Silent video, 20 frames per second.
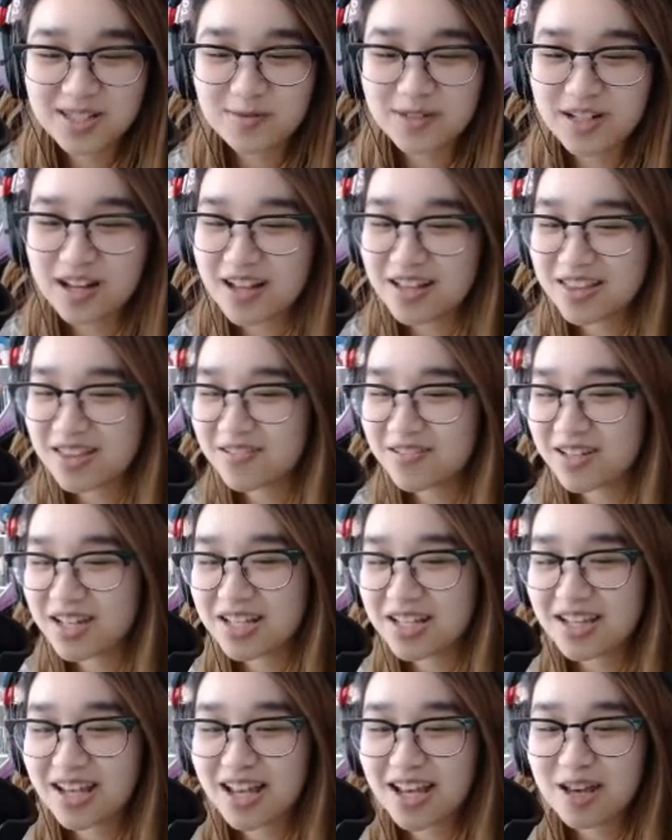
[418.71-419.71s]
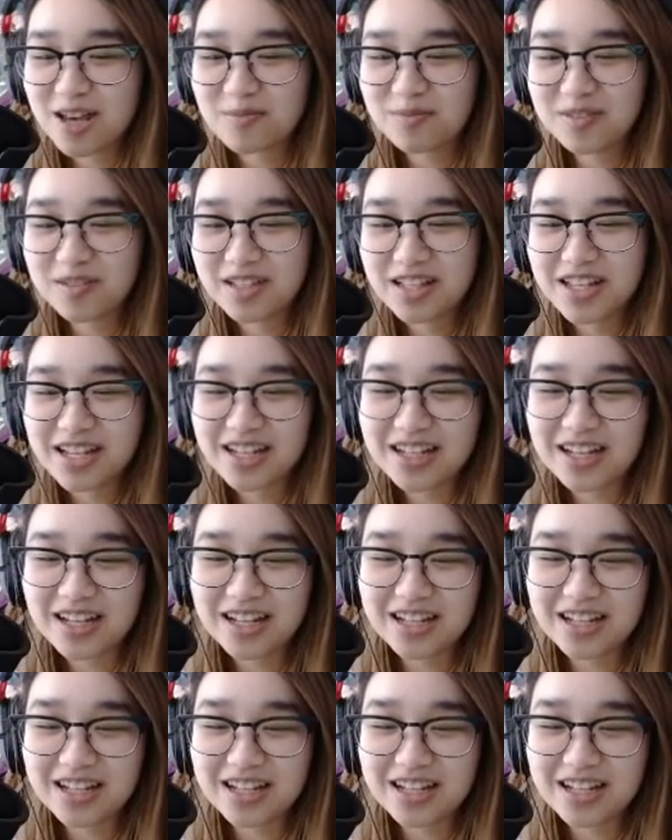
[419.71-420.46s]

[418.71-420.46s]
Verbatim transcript: We're not in the red yet, but like,